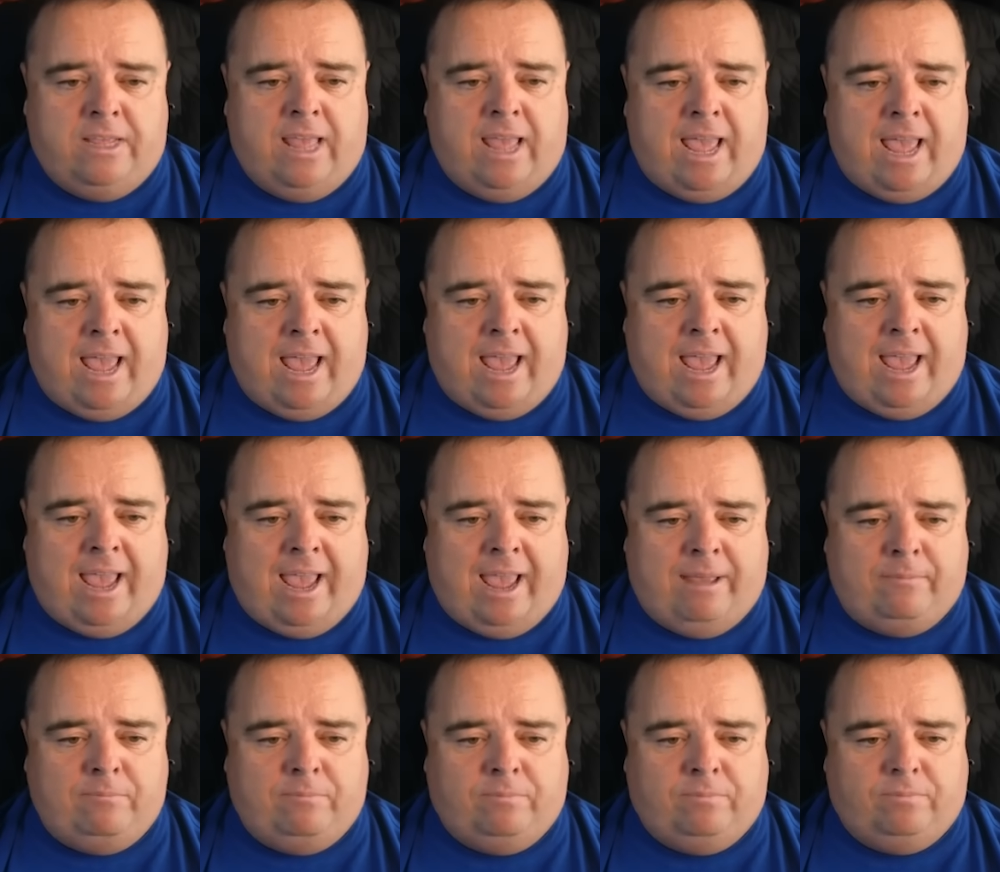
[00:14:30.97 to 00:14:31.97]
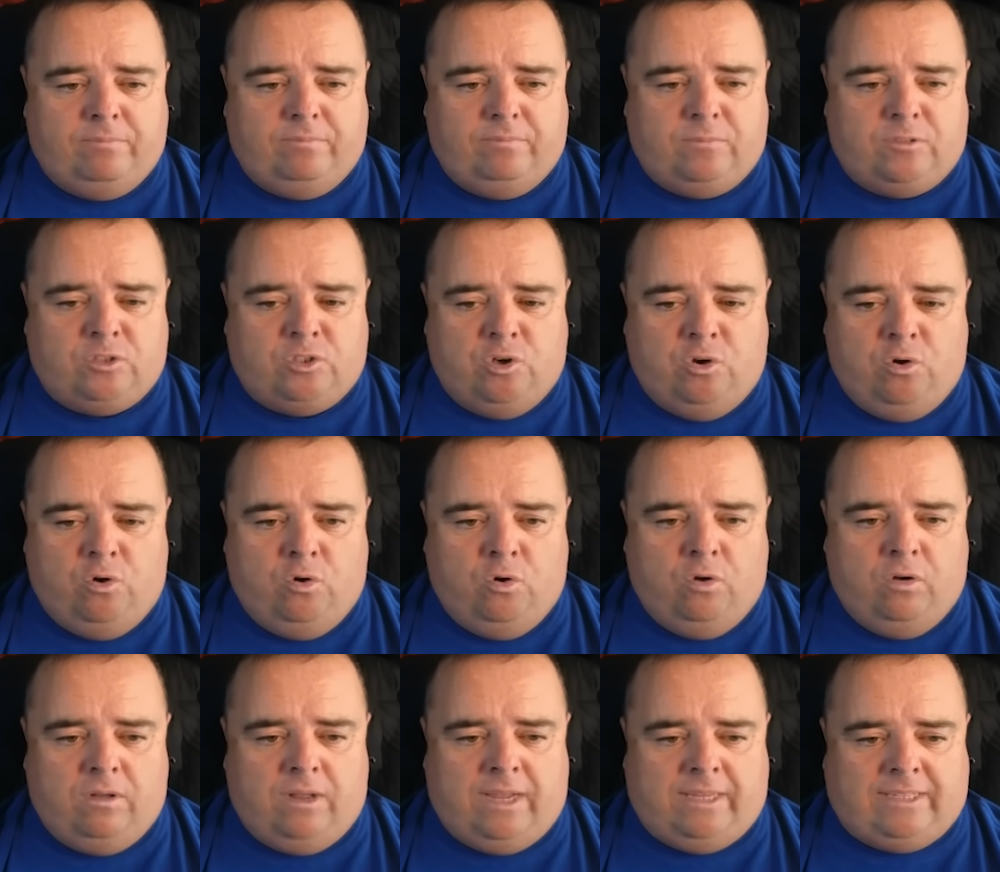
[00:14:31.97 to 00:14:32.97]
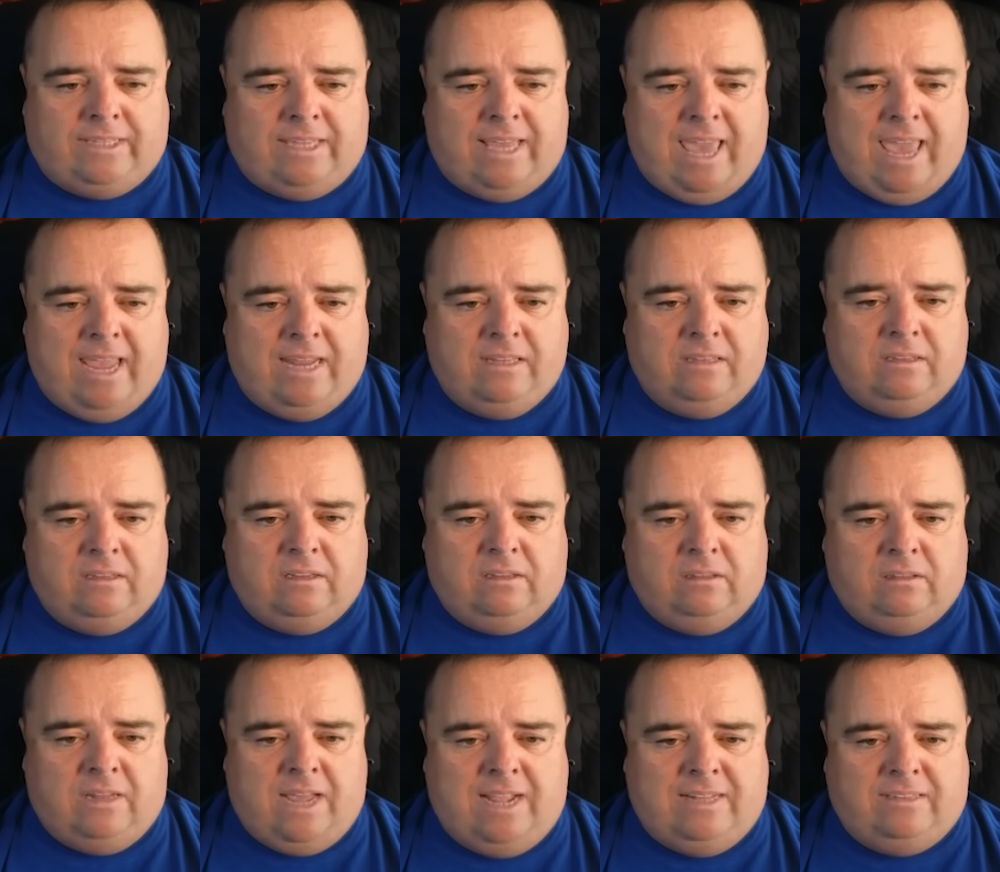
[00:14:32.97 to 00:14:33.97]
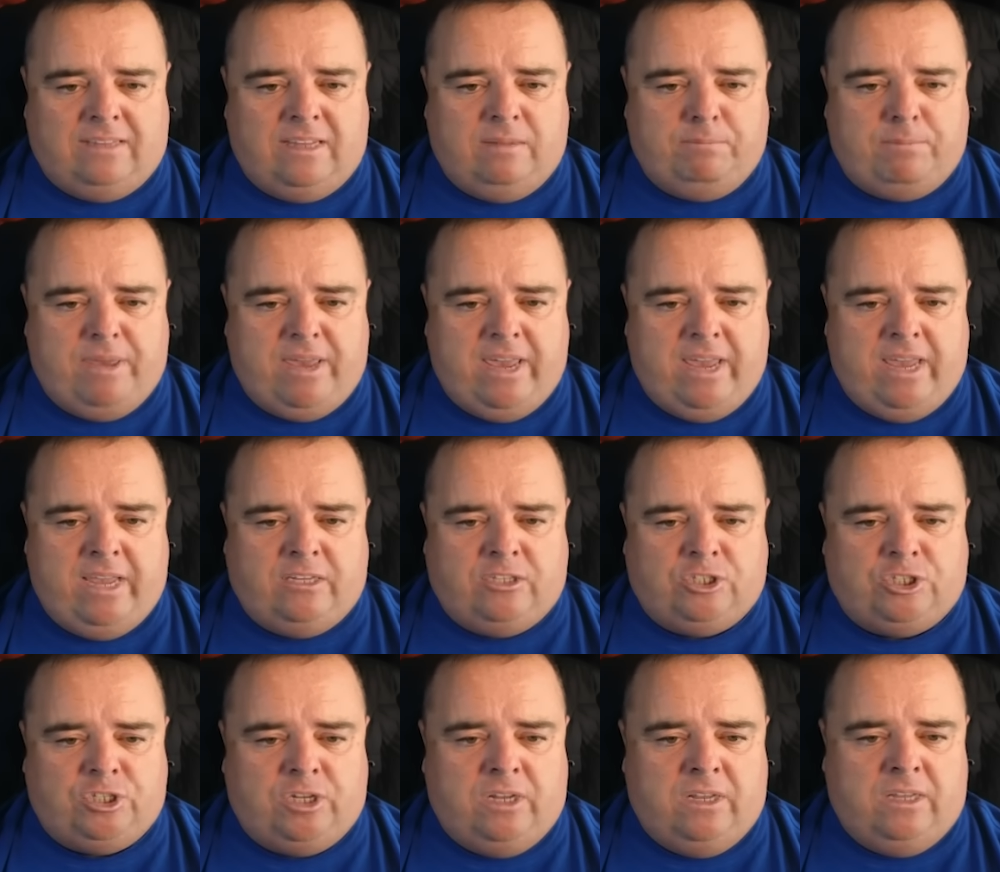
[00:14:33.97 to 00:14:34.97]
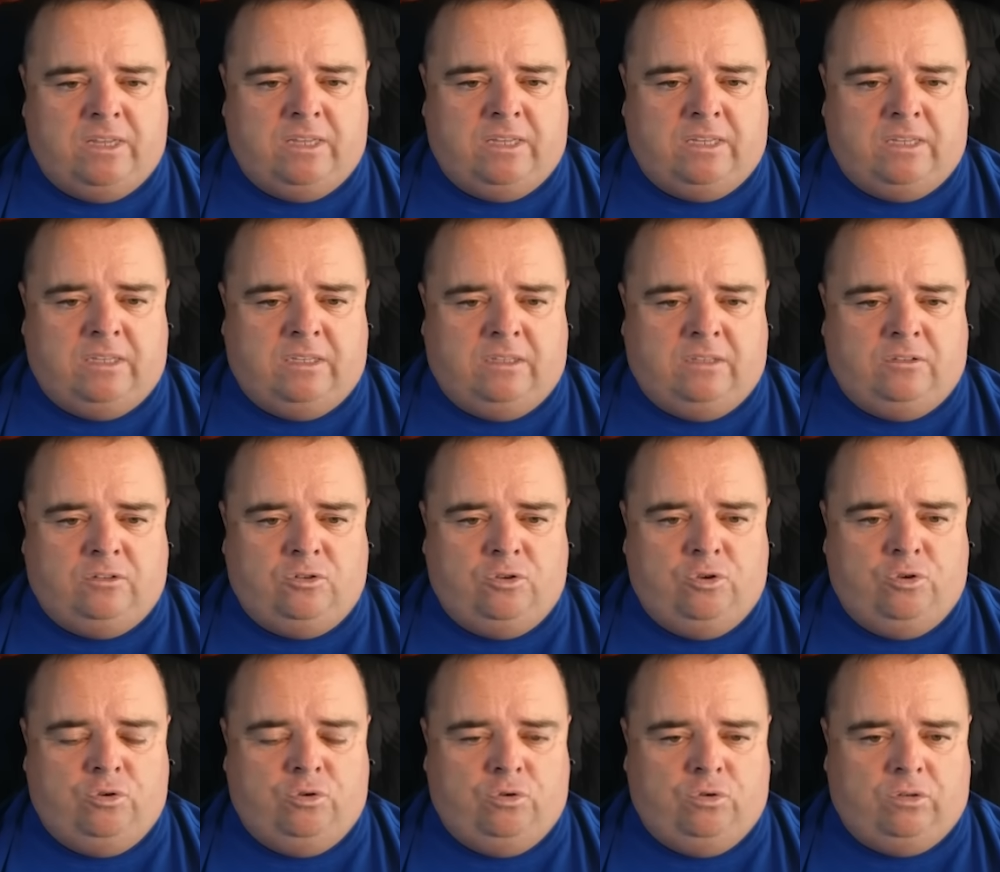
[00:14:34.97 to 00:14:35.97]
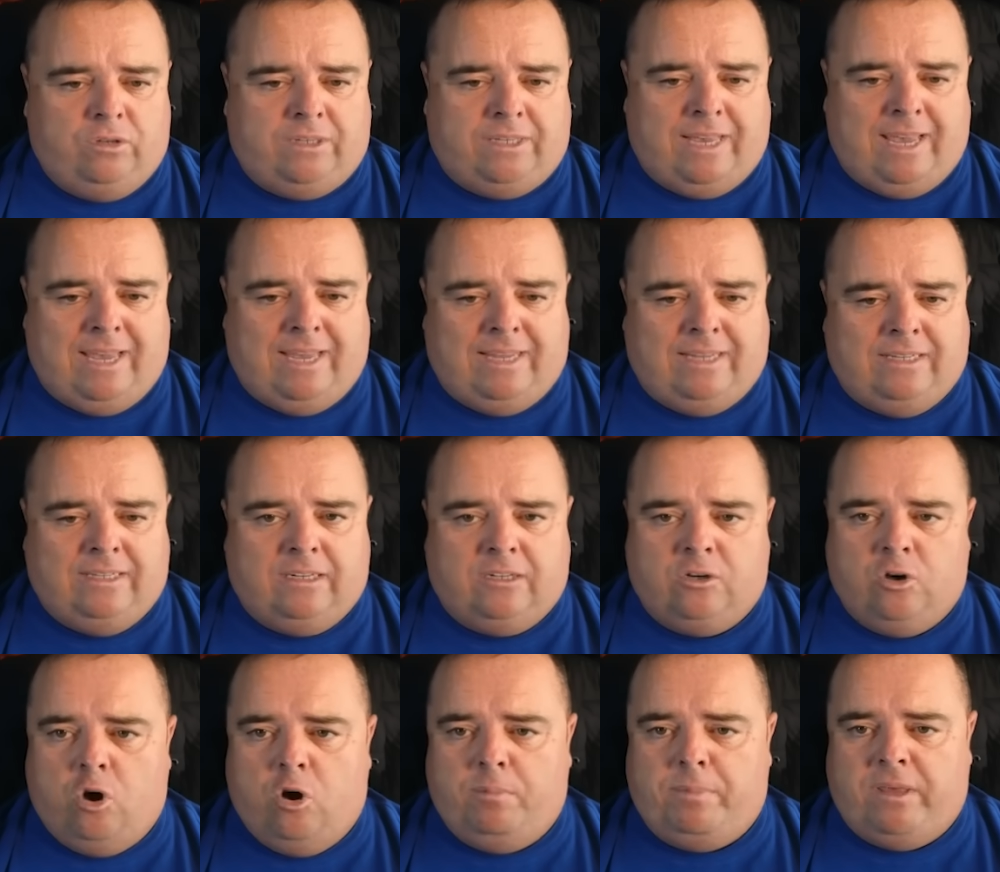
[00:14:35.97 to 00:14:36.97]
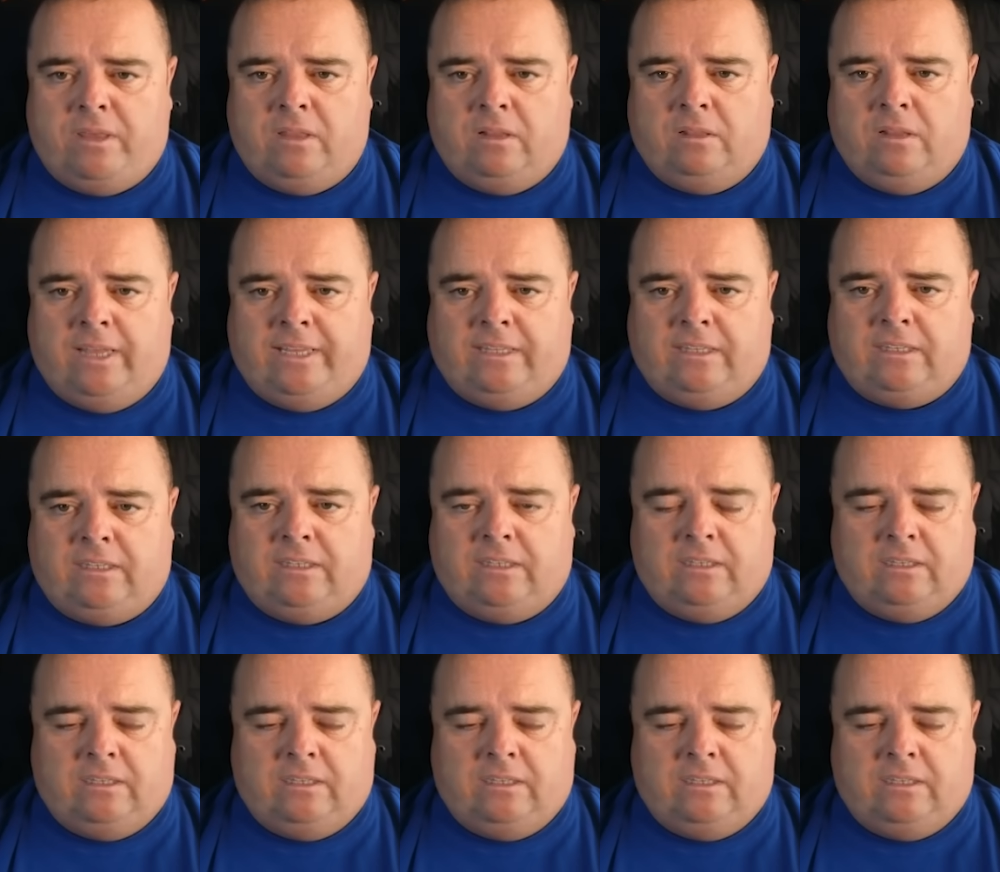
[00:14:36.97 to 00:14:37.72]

um, so again, landing page, you can copy the link,